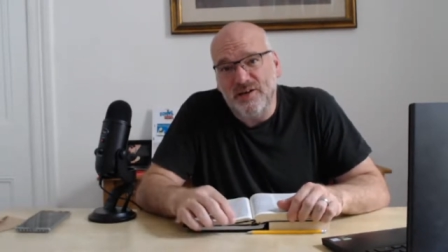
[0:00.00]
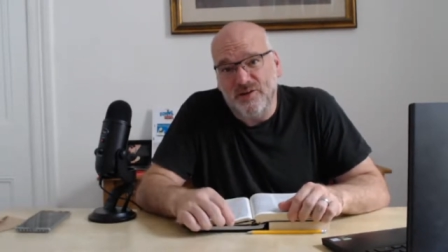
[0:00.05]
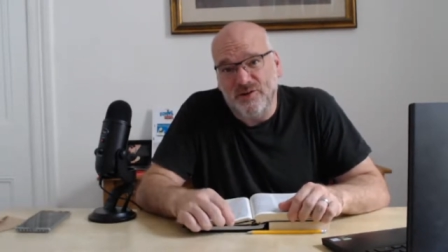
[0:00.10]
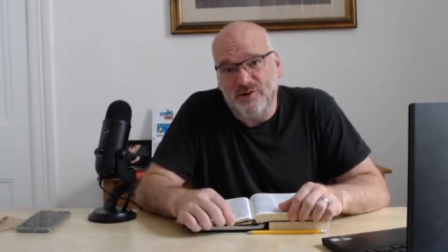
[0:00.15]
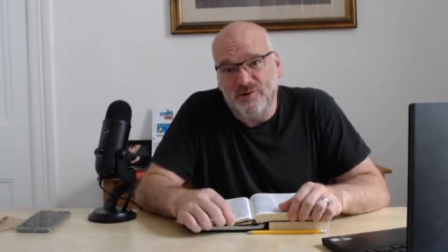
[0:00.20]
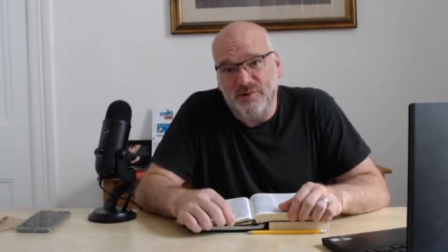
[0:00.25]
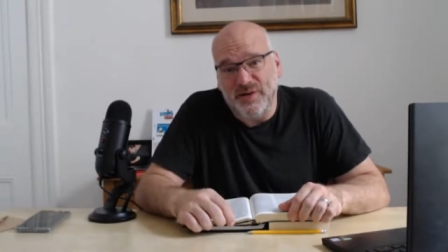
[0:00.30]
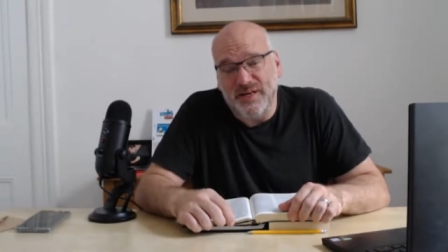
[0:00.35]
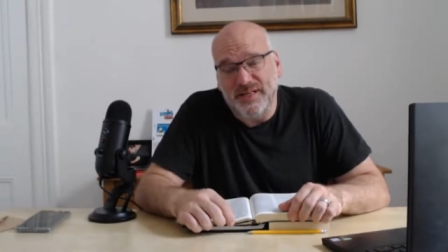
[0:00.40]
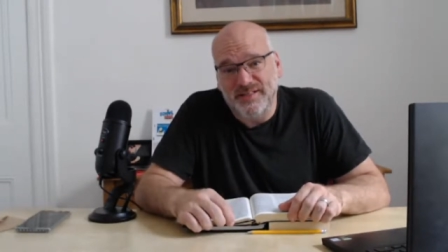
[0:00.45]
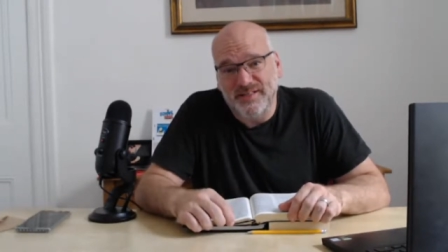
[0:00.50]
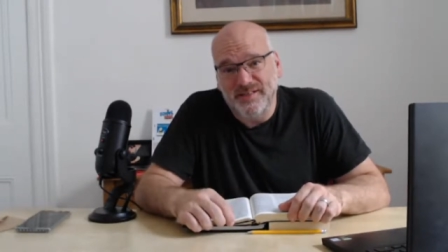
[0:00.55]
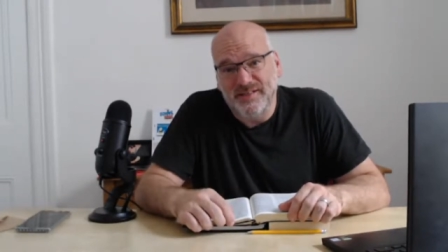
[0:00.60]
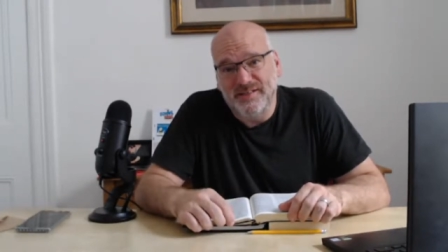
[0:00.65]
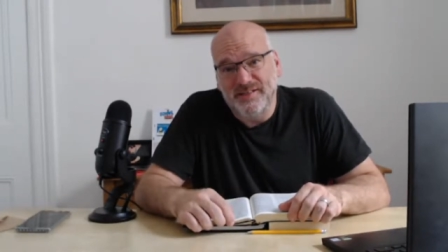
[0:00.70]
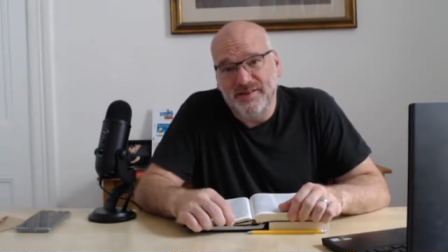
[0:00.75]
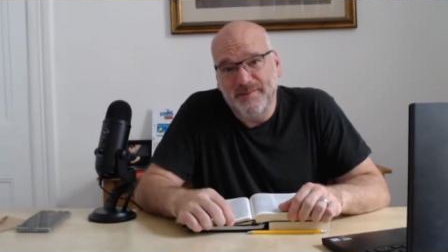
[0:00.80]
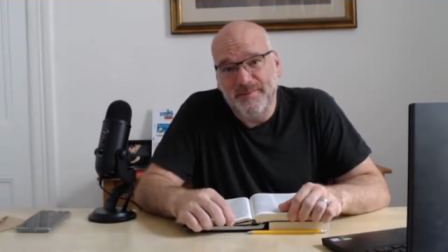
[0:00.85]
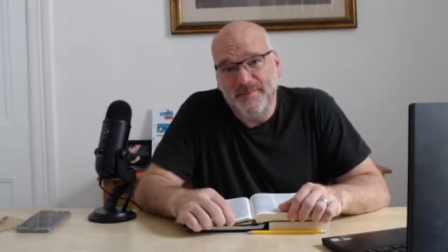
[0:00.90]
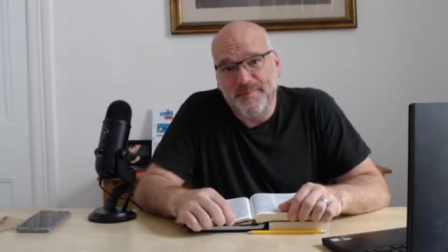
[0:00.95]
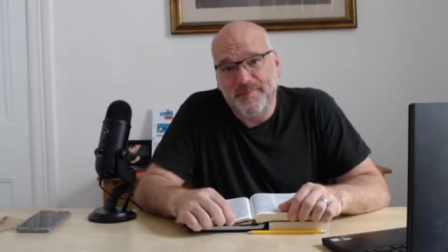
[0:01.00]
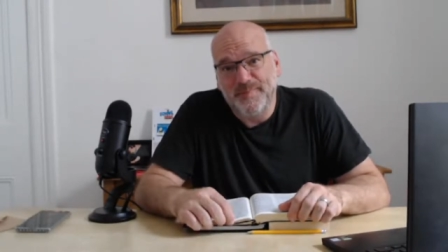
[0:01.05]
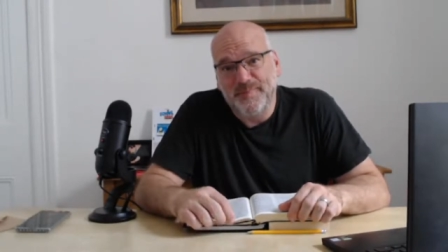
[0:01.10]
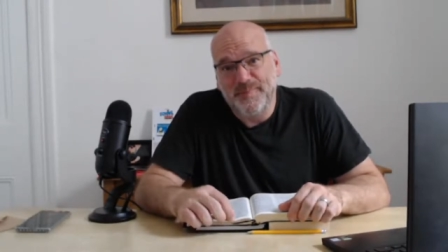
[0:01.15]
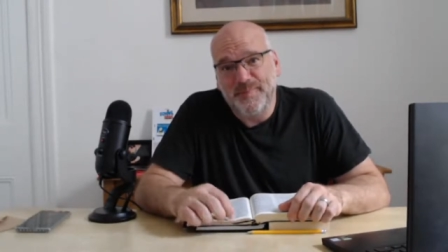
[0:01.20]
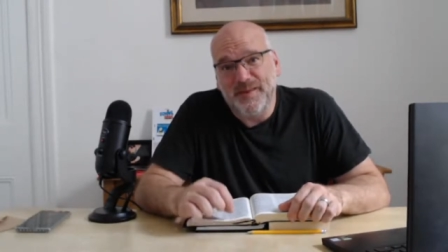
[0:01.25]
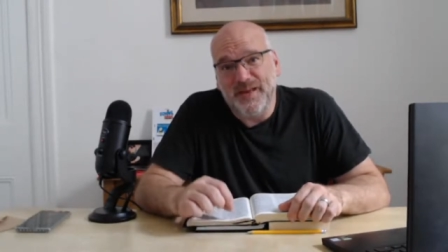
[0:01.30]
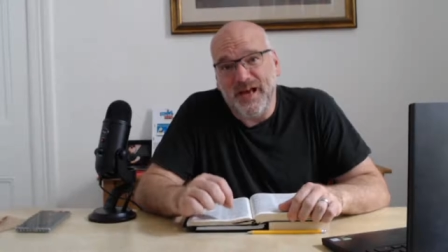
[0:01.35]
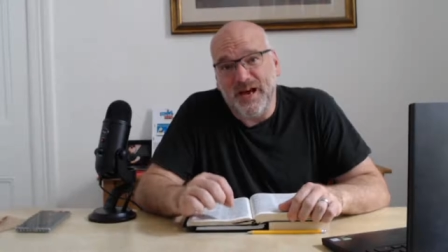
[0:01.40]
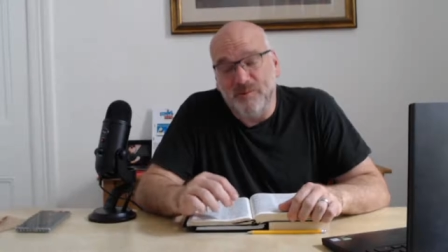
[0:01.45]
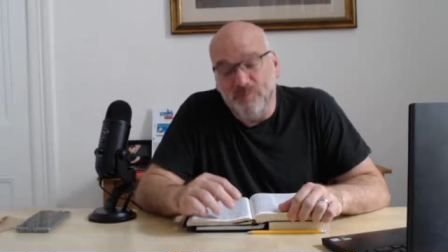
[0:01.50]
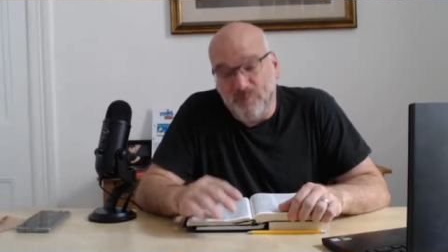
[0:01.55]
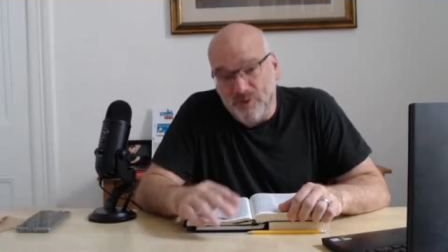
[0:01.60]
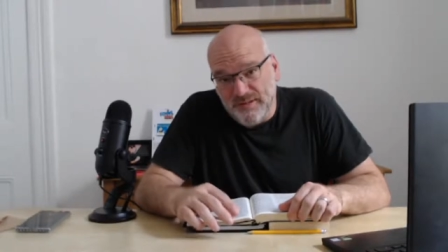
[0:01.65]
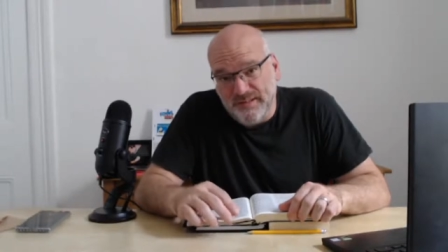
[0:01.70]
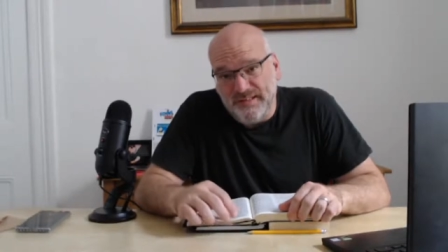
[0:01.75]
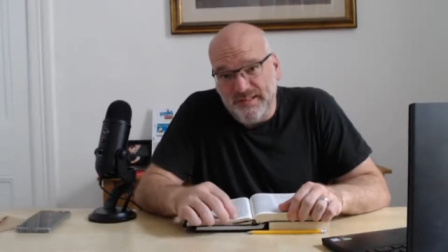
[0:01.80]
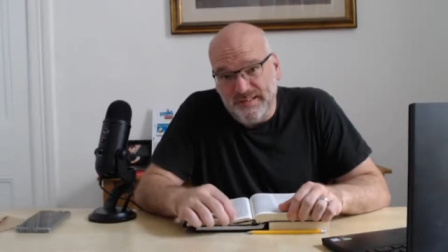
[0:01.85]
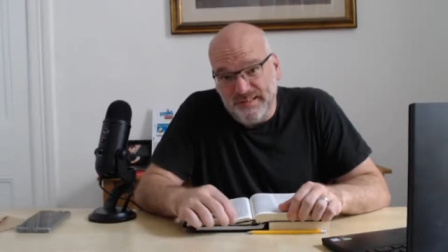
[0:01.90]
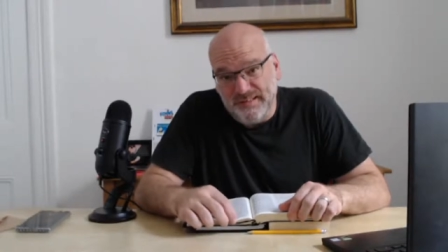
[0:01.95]
through it and
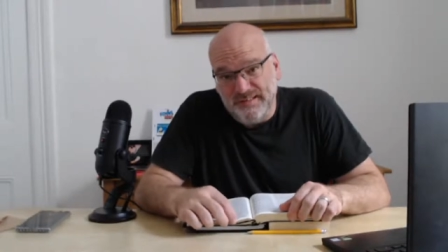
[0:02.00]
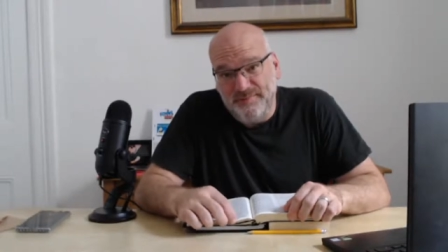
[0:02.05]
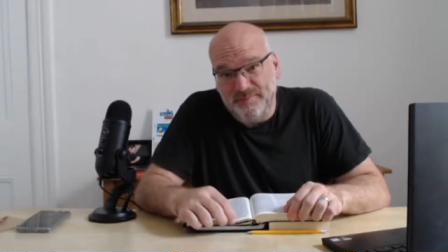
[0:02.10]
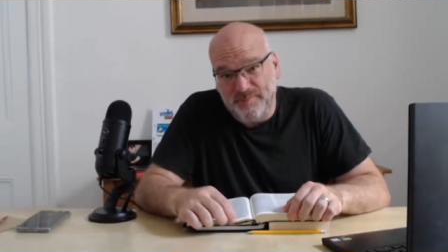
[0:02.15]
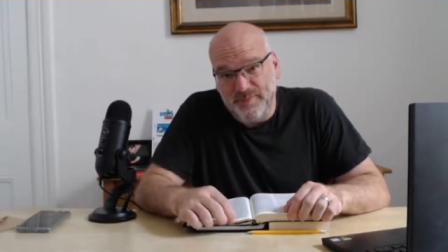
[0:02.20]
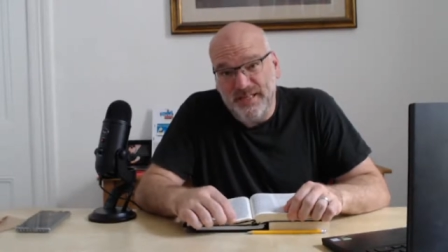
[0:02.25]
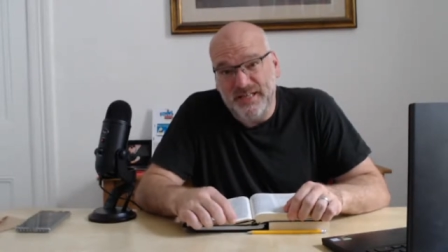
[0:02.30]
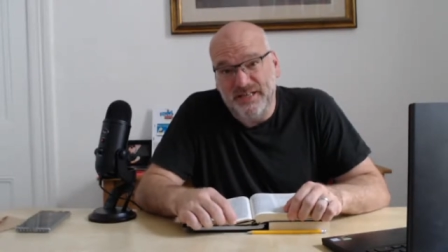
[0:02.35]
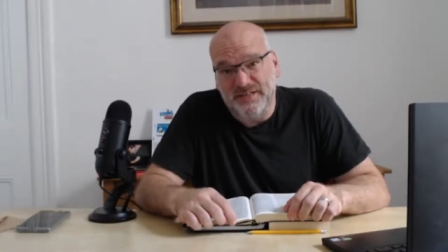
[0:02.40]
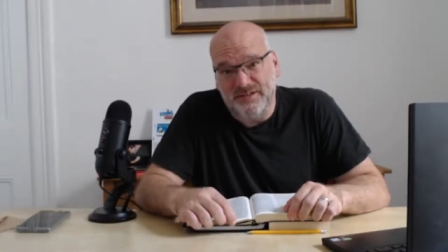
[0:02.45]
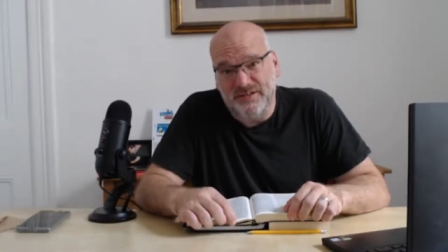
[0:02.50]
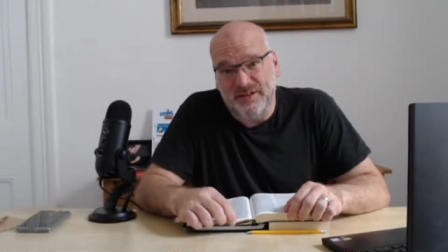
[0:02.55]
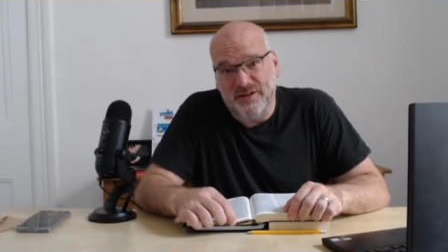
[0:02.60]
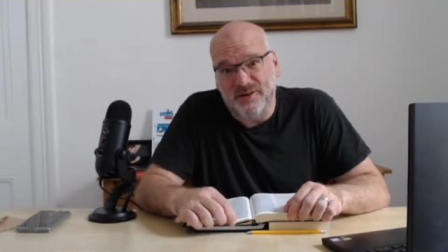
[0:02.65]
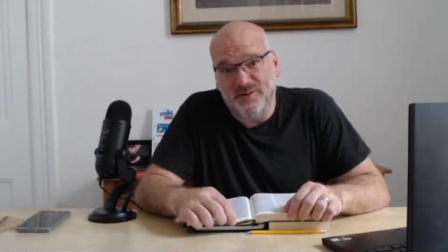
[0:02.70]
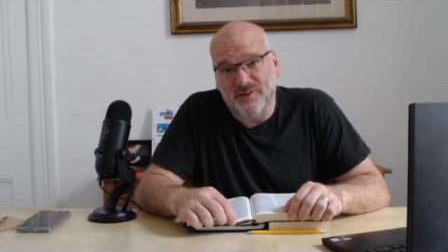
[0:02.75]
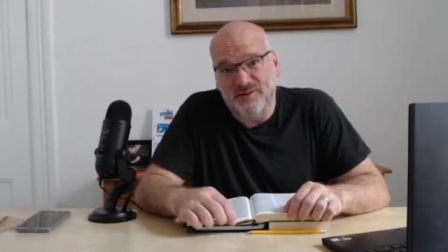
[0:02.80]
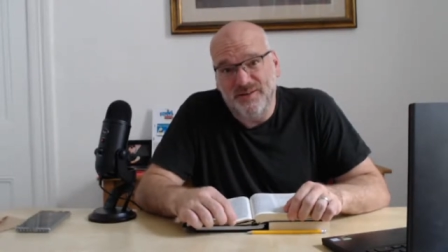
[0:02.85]
wants to speak to you